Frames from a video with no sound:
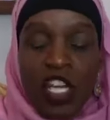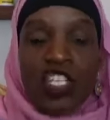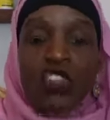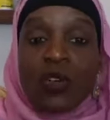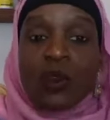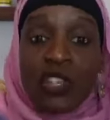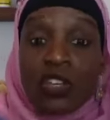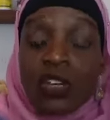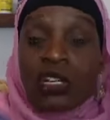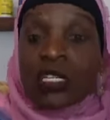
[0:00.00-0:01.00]
So if
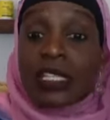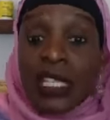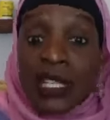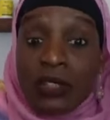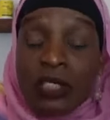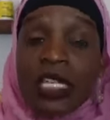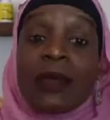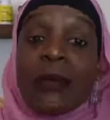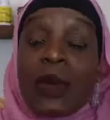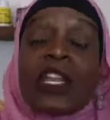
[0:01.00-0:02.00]
you're
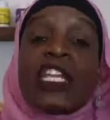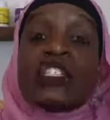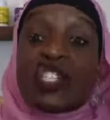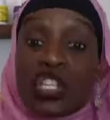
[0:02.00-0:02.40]
literally putting